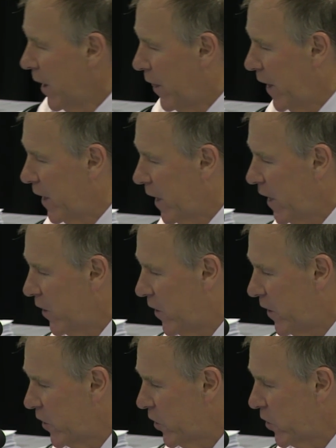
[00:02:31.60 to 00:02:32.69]
Then, in
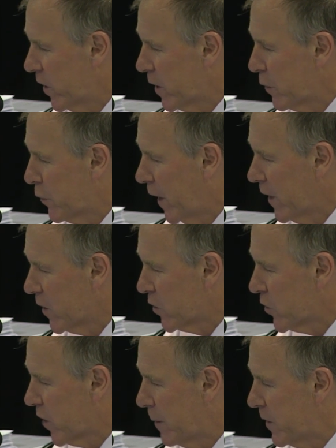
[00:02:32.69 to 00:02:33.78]
addition, during the final
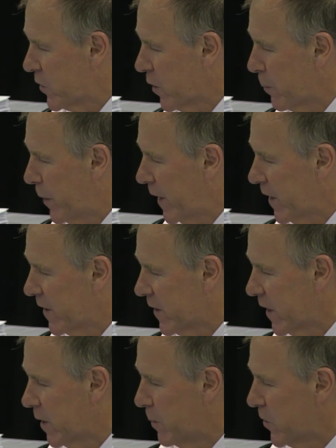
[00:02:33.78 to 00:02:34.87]
trimester of pregnancy,
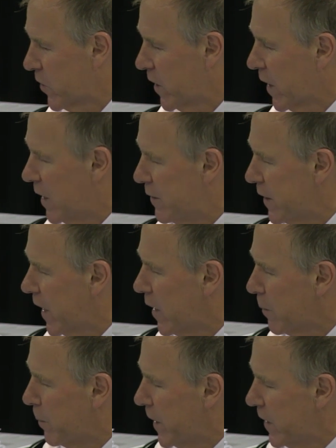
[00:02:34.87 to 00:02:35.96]
the maternal liver
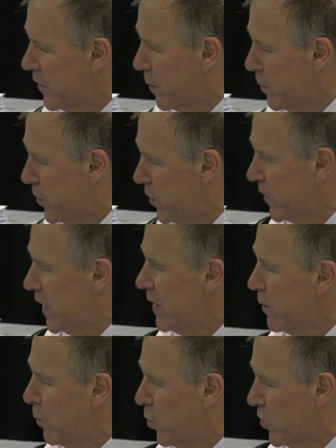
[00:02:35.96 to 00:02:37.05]
begins to produce
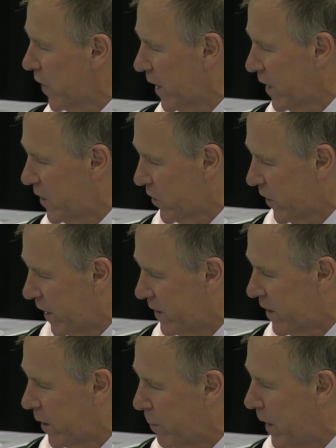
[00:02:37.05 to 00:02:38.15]
even more triglycerides,
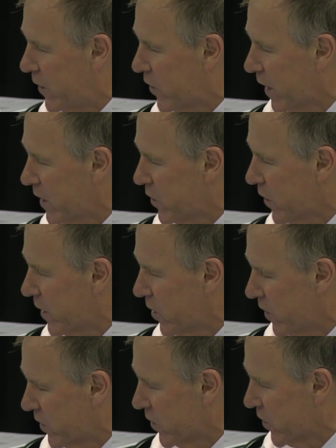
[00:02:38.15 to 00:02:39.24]
so blood triglyceride
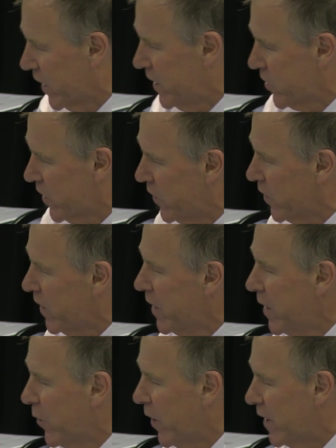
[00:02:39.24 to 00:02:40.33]
concentrations
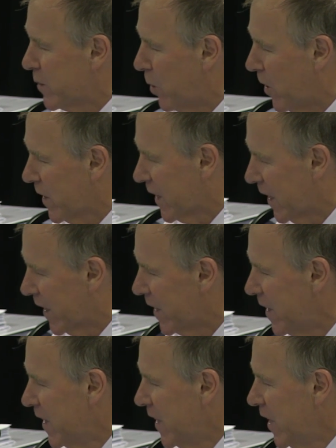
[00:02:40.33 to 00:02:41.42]
rise markedly.
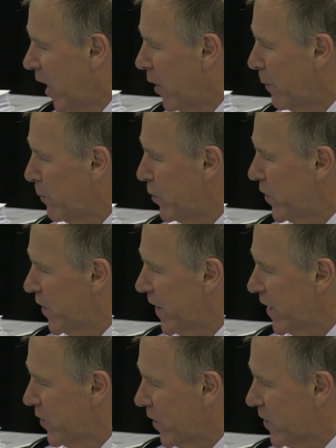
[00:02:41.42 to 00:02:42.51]
And remember, we said
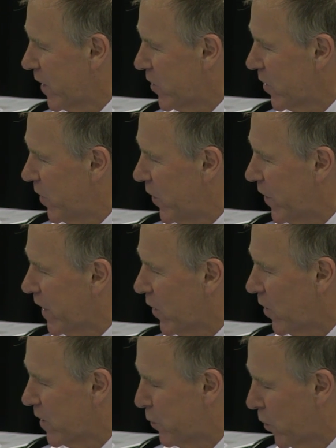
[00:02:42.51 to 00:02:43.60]
that's not such a good
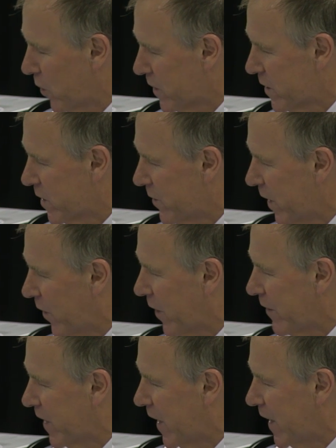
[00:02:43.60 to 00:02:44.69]
thing for long-term health,
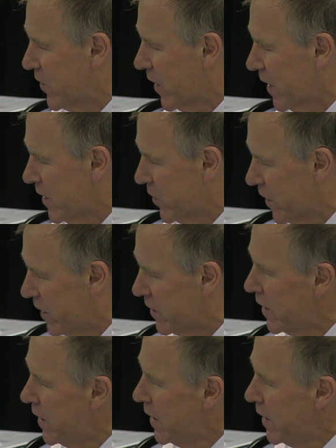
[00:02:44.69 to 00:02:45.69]
having high triglycerides,